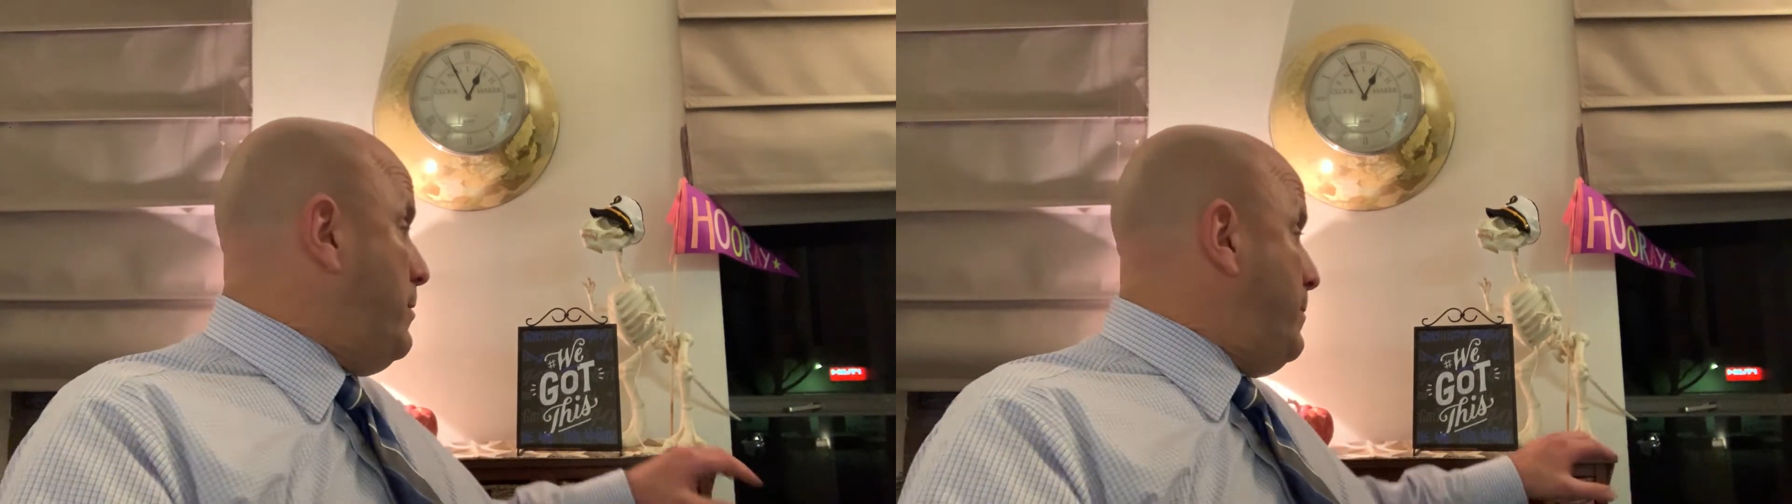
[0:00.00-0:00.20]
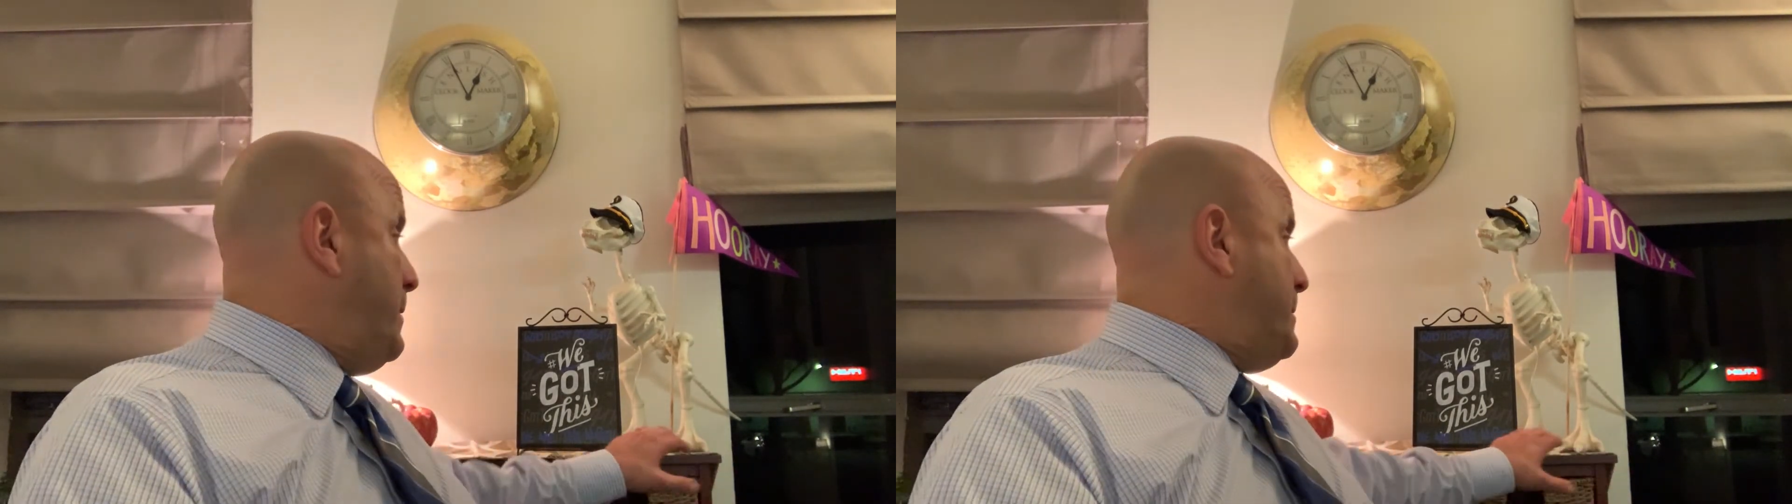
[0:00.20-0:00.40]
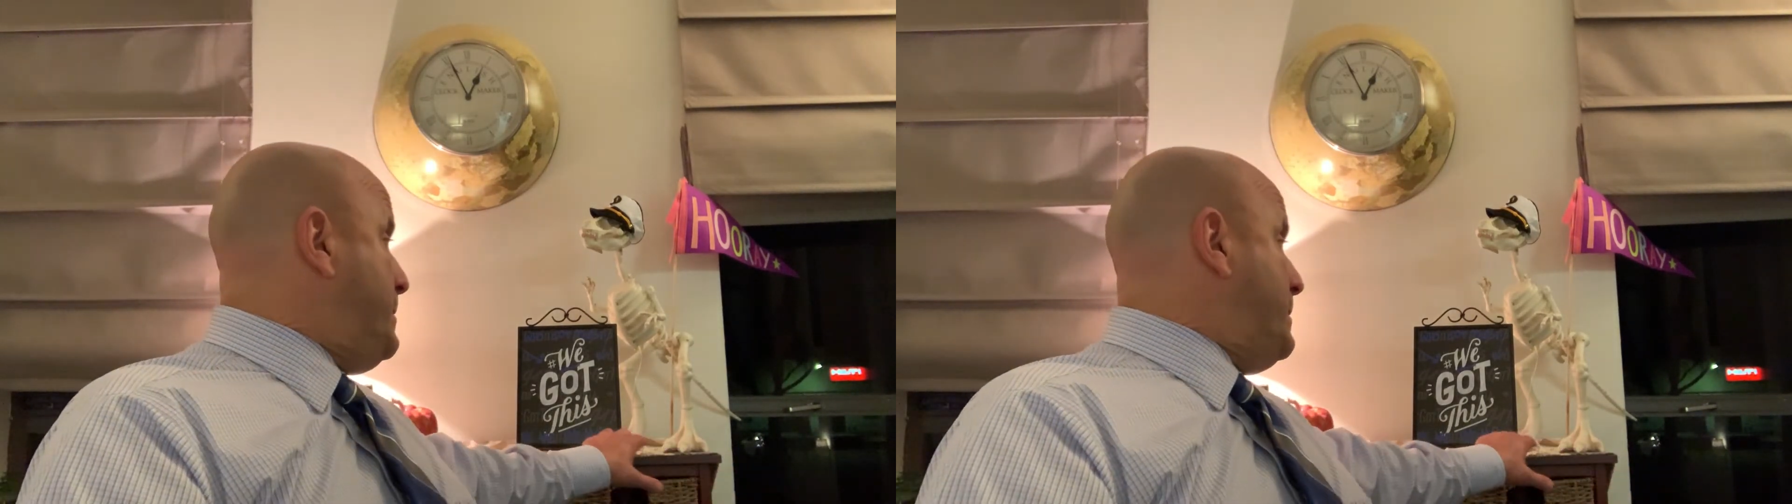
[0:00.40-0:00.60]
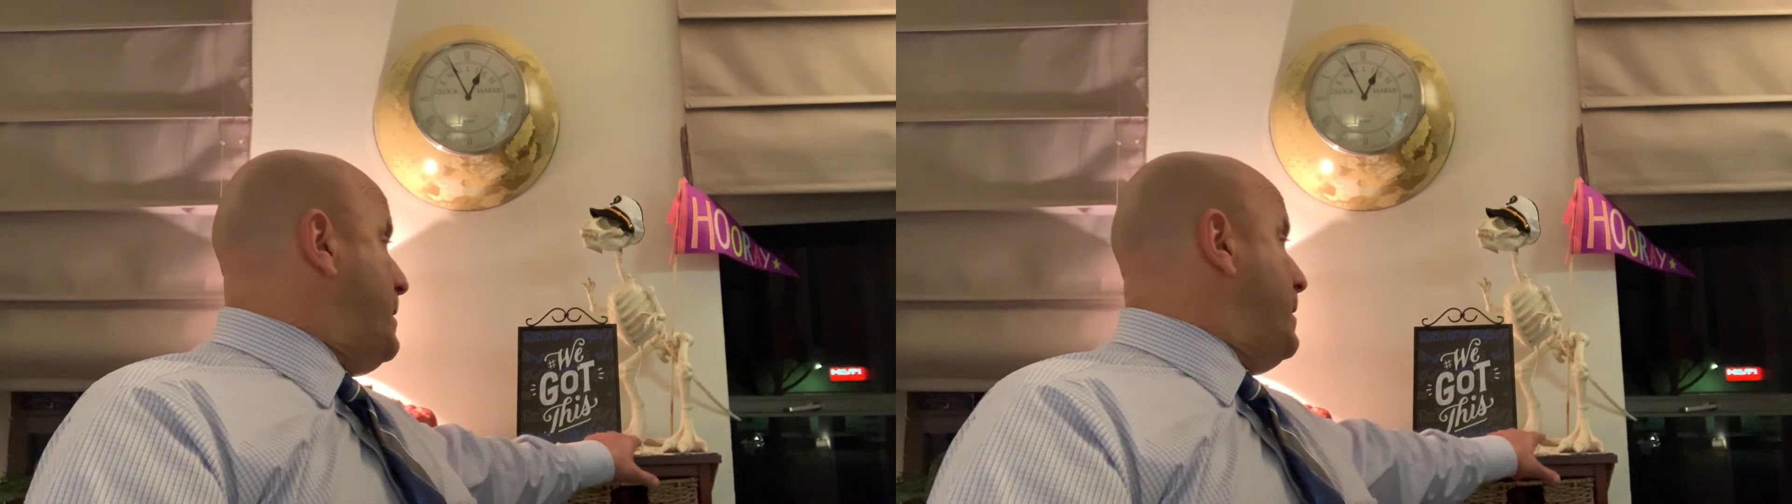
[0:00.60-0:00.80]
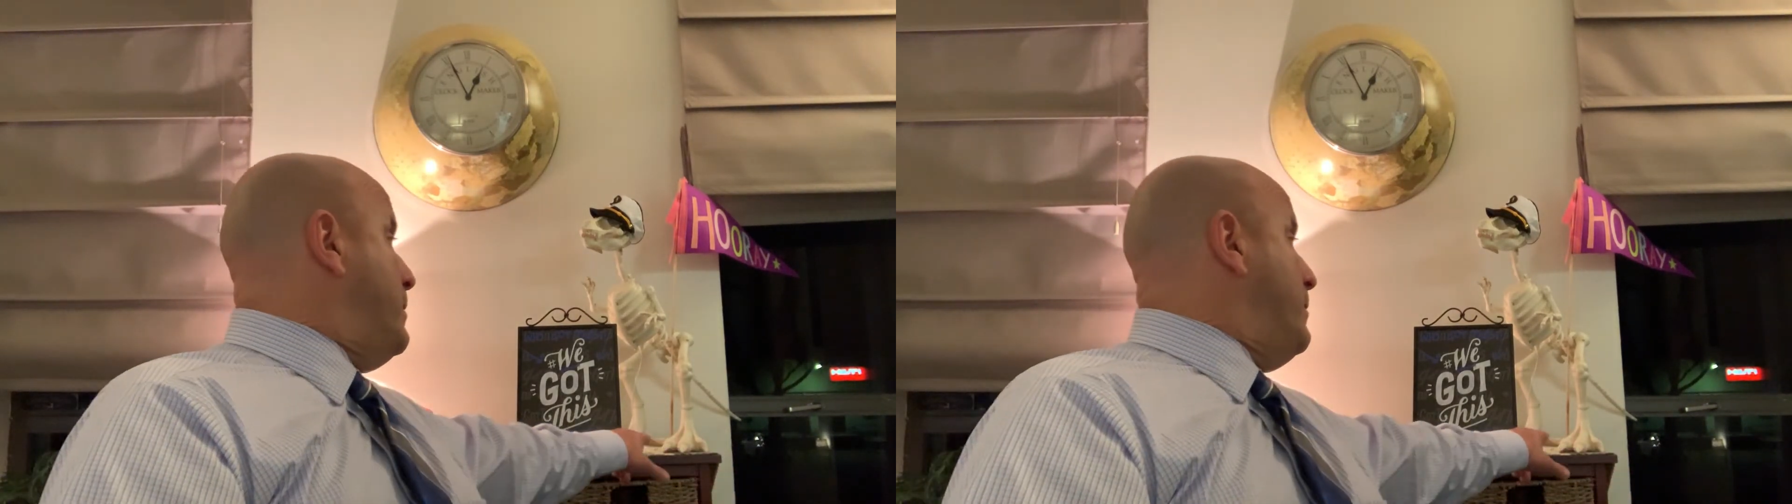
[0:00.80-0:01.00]
Cubics. Say
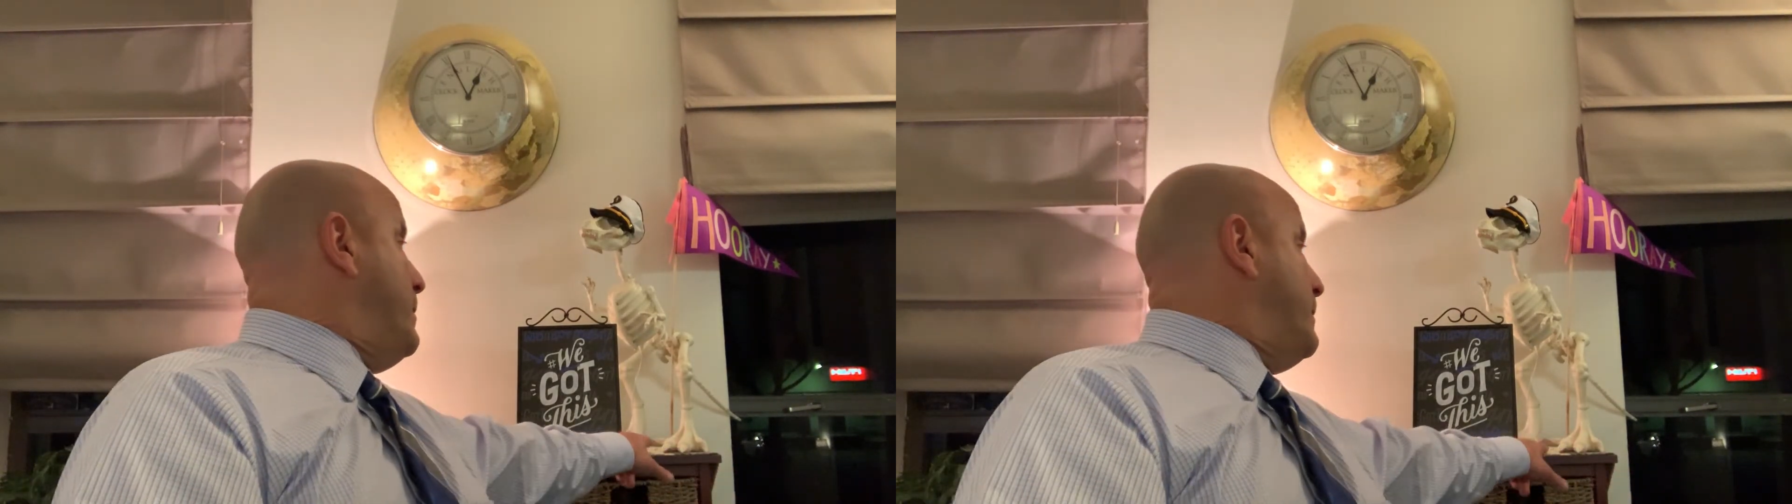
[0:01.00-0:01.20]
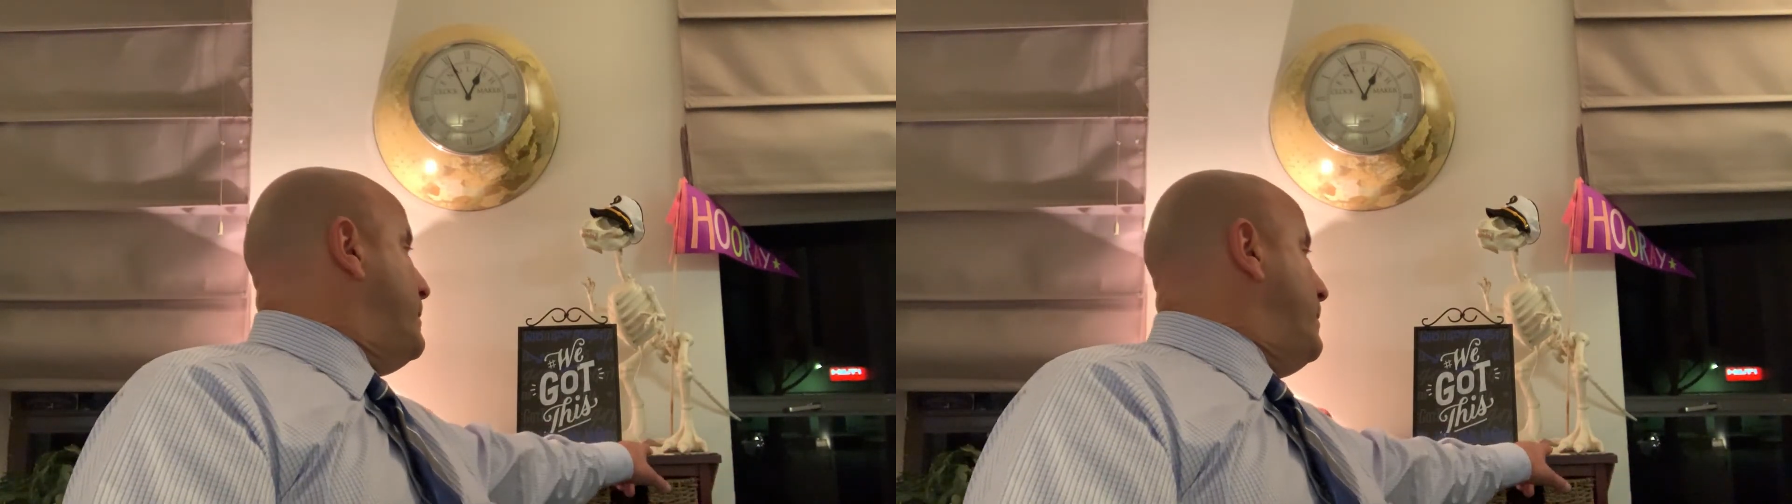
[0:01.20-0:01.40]
hi, Cubics.